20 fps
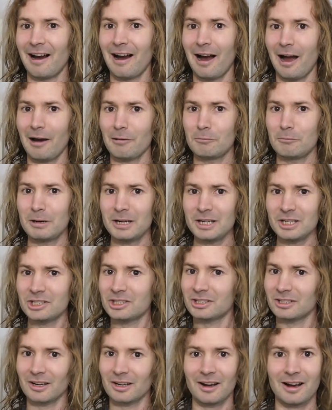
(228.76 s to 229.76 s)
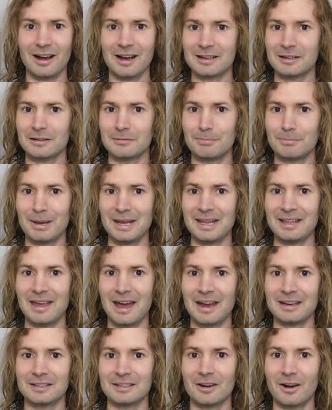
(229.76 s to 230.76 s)
I wish I could be
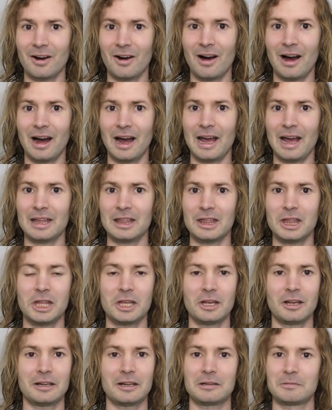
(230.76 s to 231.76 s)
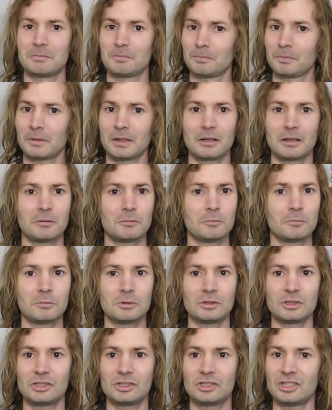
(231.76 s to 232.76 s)
that guy that
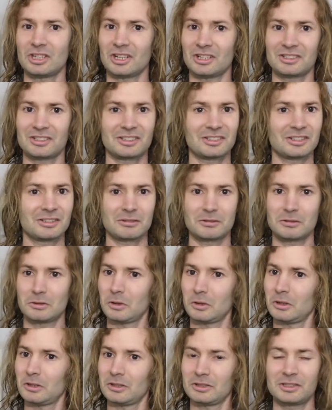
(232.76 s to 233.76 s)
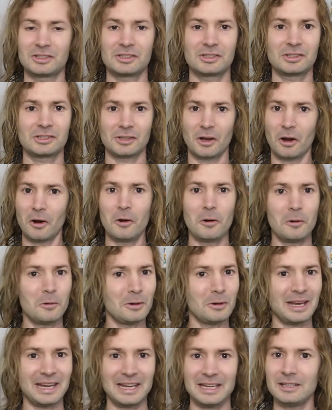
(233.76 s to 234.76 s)
was just
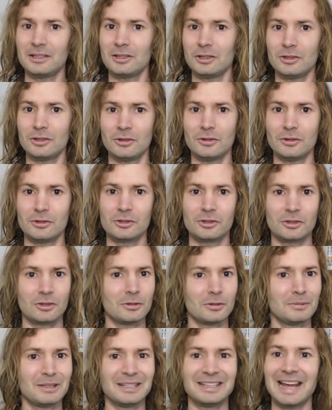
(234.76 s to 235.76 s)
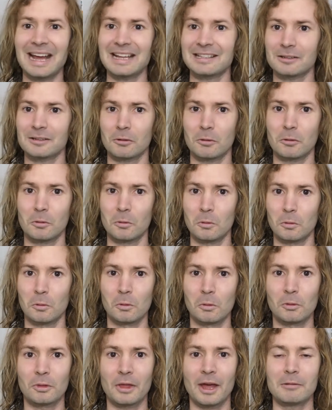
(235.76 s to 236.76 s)
so into YouTube that that's
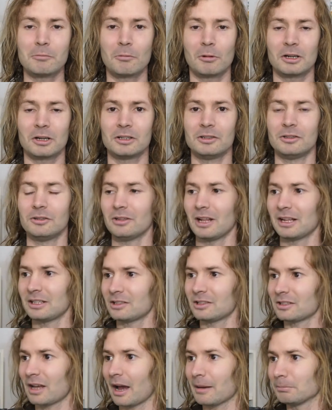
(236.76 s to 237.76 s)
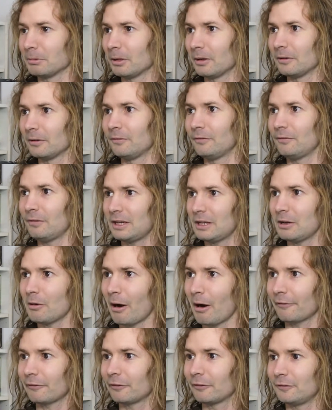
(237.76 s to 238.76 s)
all they want to do. They just upload video
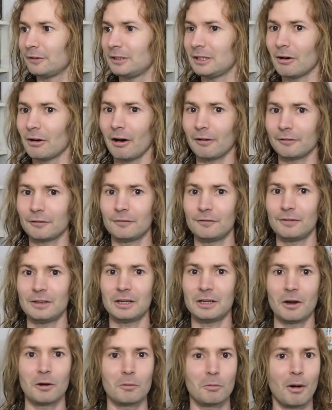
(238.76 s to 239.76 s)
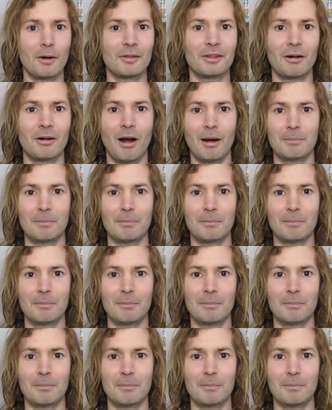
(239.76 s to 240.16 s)
after video after video. While they're